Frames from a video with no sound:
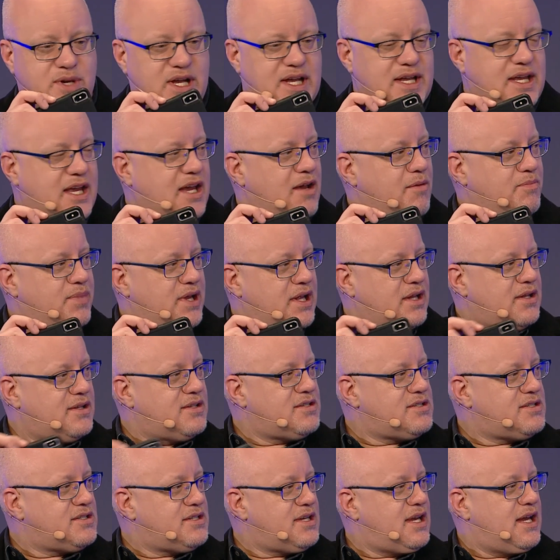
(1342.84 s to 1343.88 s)
my account
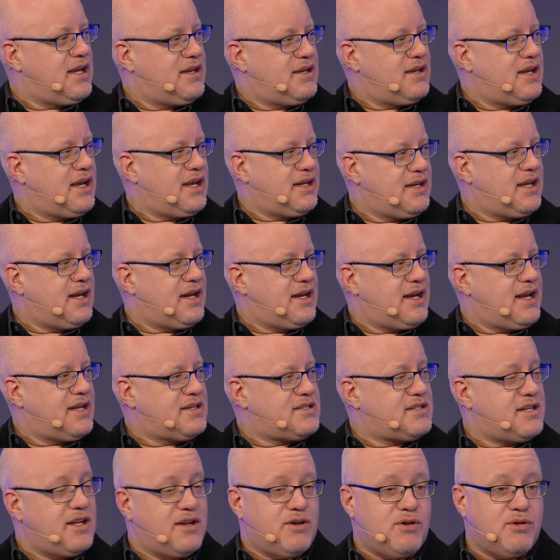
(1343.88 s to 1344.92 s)
balance, and get an
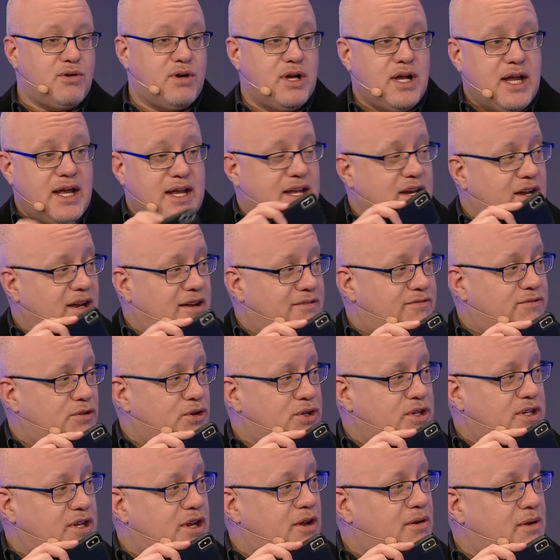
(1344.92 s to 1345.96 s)
answer to that, or can I
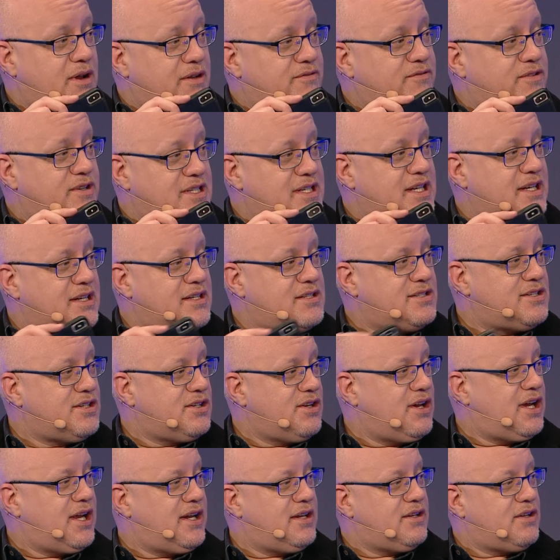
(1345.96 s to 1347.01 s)
afford to go out for dinner
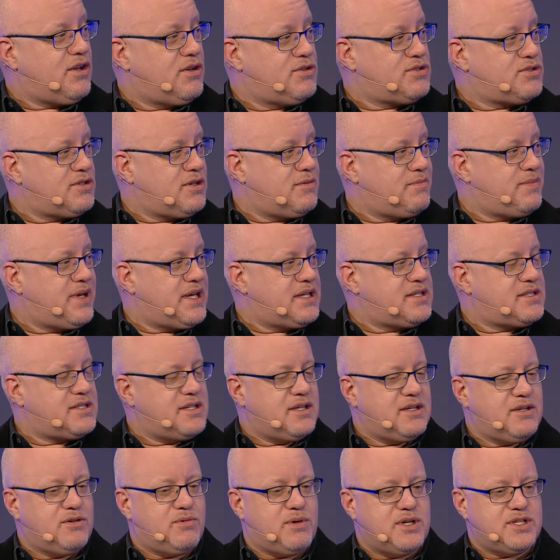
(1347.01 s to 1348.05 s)
tonight? Those sort of
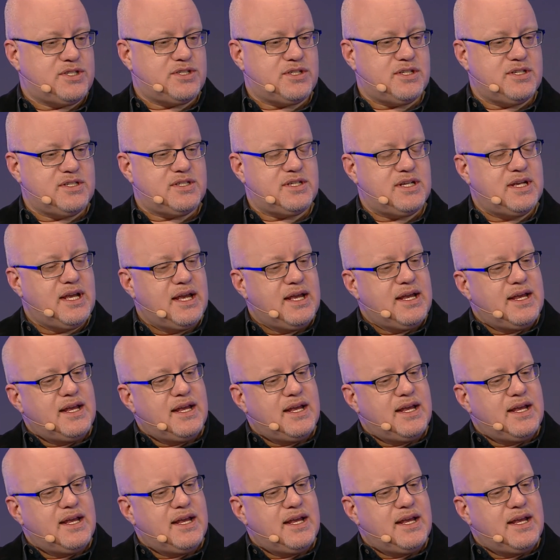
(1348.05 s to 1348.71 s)
basic questions.